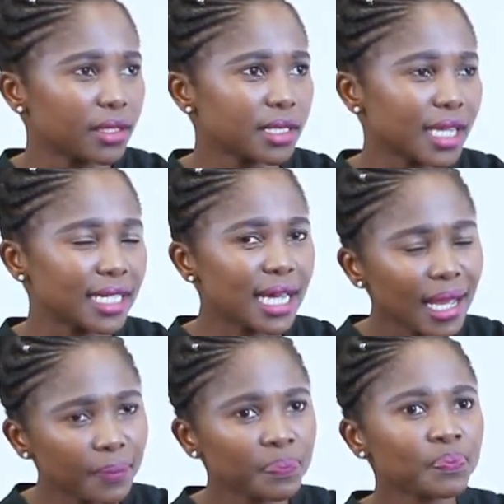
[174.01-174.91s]
that
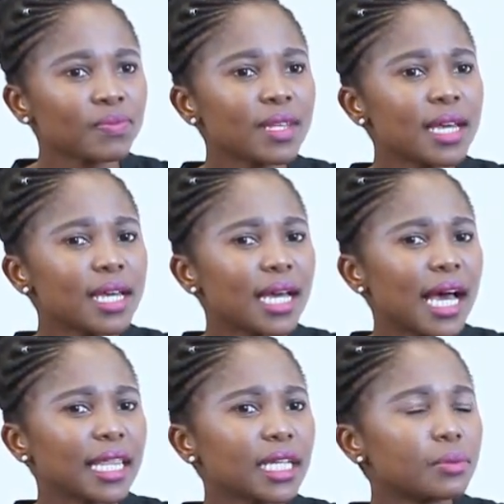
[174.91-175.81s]
time, I
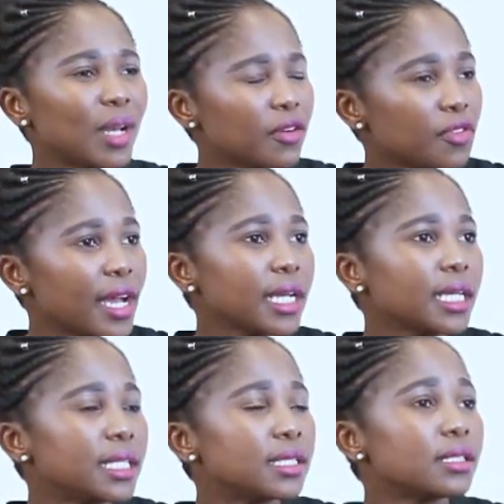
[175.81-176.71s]
think Black Friday
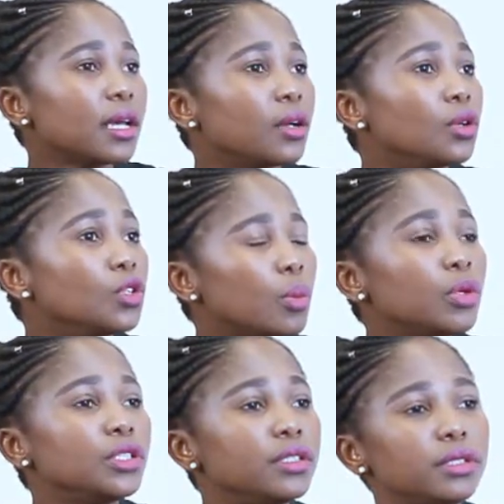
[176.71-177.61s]
is a good
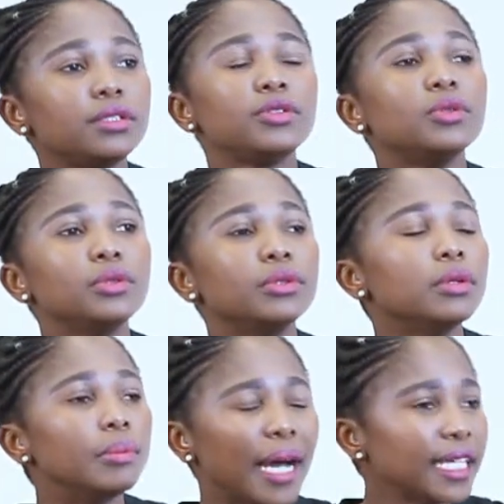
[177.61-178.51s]
opportunity to
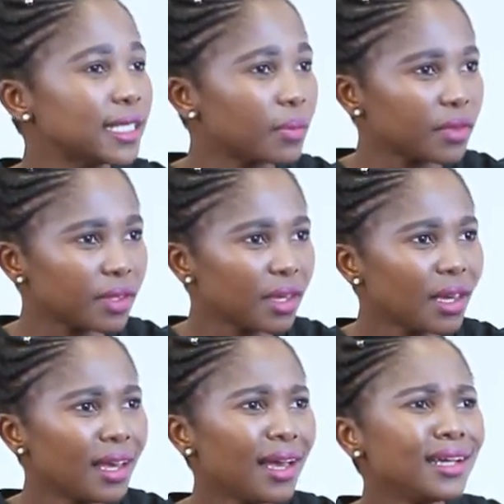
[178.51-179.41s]
buy something.
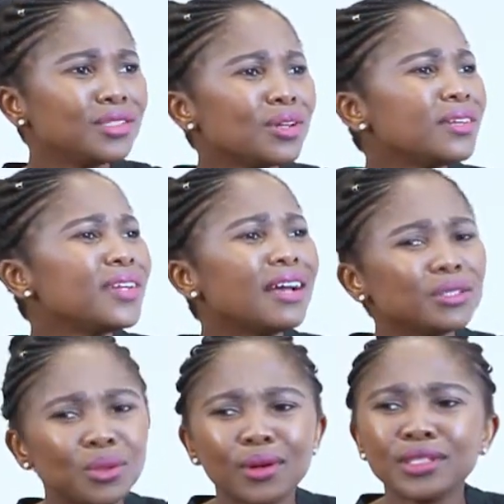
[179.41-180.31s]
And you don't even have to
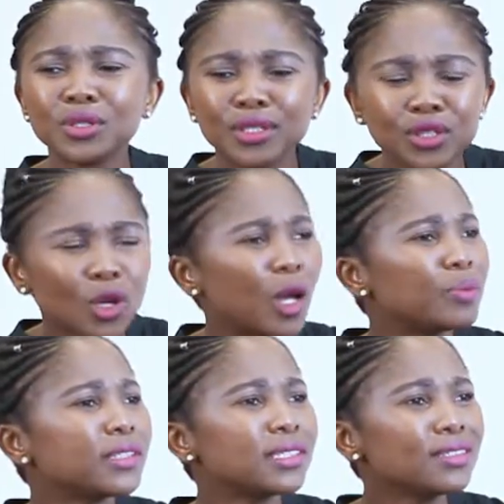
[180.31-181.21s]
go into the
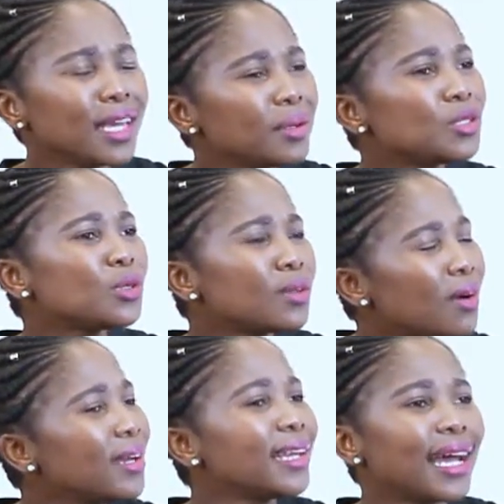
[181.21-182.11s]
shops. You can do it
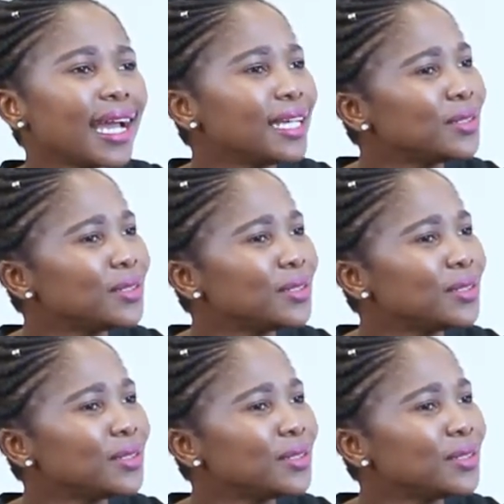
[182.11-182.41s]
online.